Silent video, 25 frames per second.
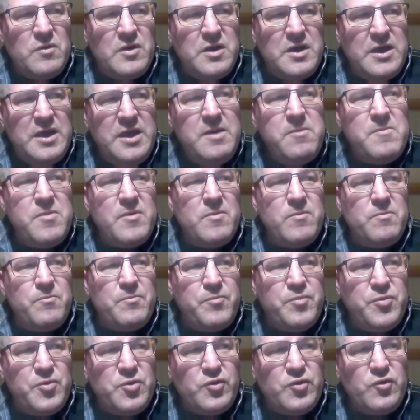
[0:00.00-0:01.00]
he
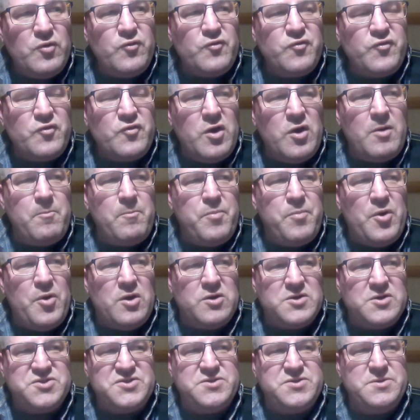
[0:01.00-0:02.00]
produced
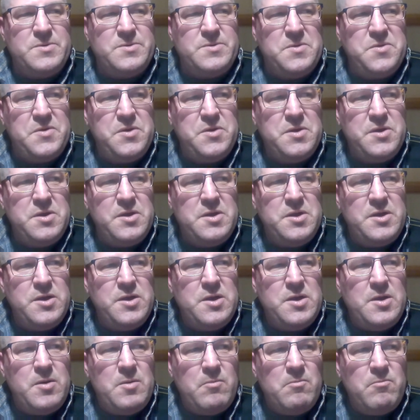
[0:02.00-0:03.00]
compost.
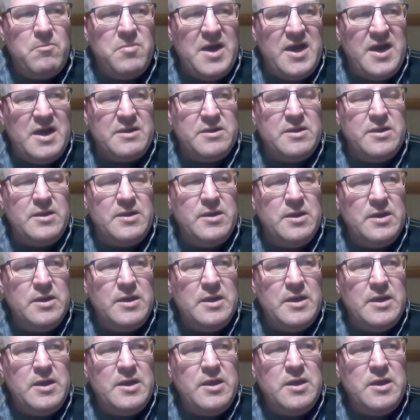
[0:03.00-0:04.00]
But
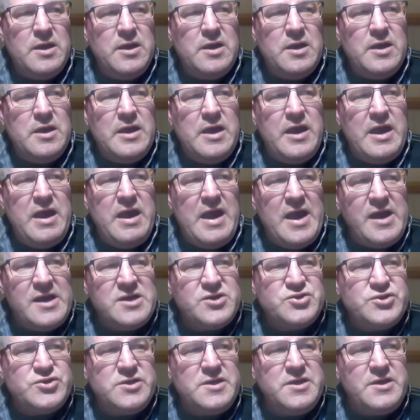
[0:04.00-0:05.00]

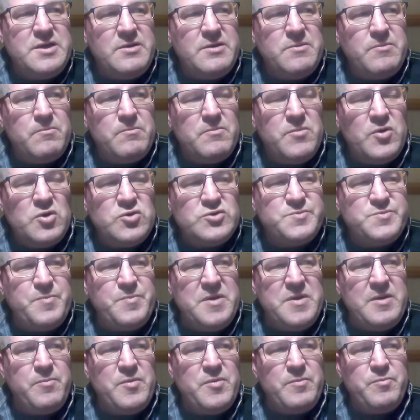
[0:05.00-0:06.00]
actually, most
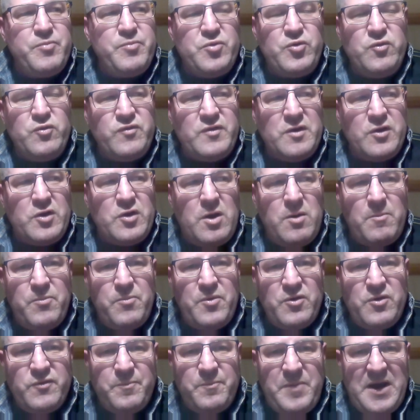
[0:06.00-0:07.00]
people produce a
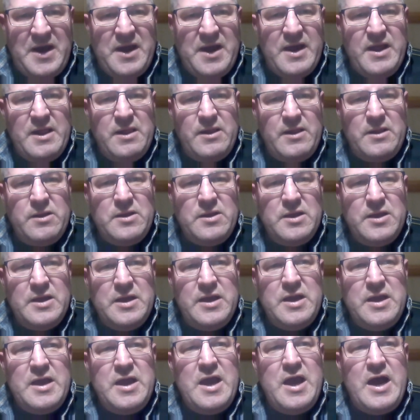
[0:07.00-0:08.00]
compost pile.
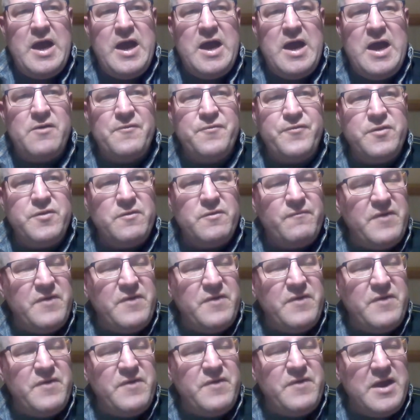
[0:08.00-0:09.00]
After
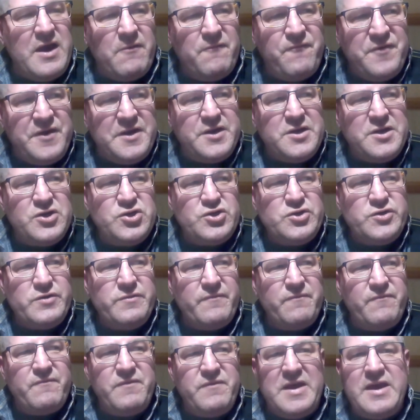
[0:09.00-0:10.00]
they are
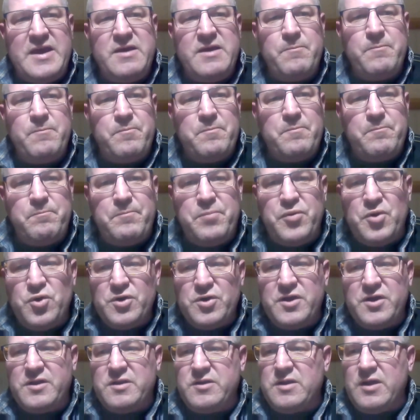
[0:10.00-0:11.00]
finished, they put
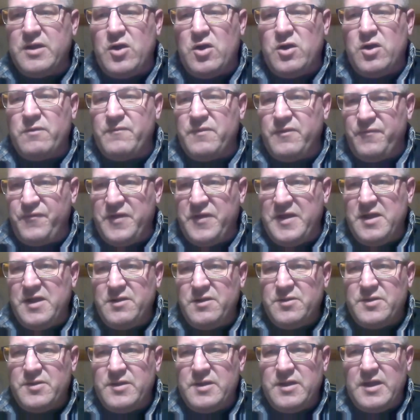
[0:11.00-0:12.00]
it on the
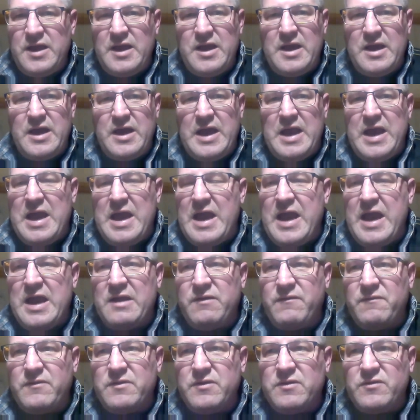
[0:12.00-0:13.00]
field
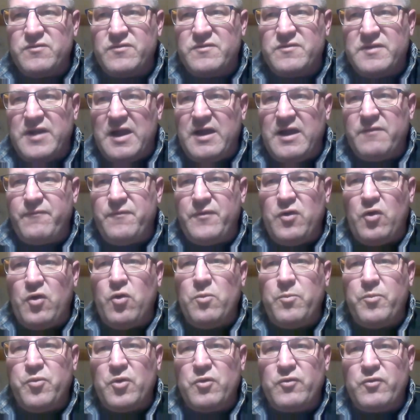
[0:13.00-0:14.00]
and start the
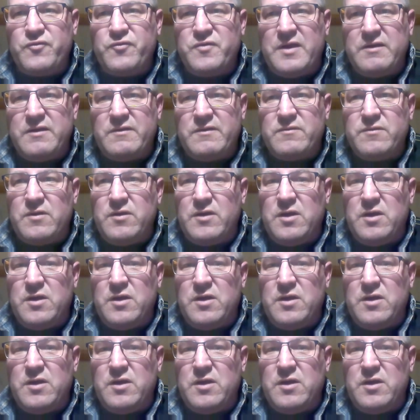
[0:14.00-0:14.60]
whole process,